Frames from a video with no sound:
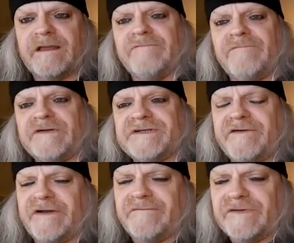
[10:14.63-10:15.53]
I
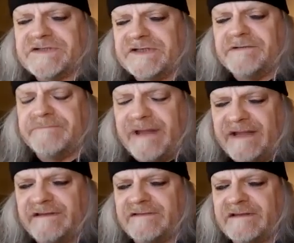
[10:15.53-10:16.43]
was in a
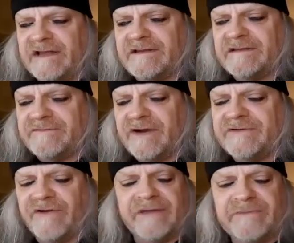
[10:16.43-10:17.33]
band that
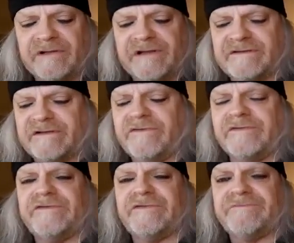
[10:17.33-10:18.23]
tried to emulate the new
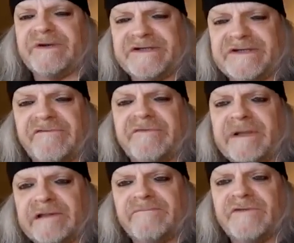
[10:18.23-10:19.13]
wave British heavy
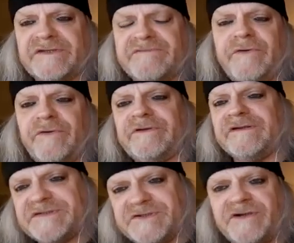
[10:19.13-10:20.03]
metal, and once we heard
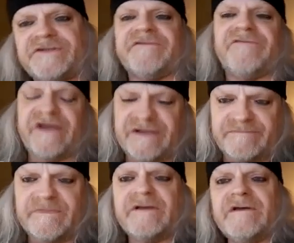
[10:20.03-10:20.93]
Discharge and Venom,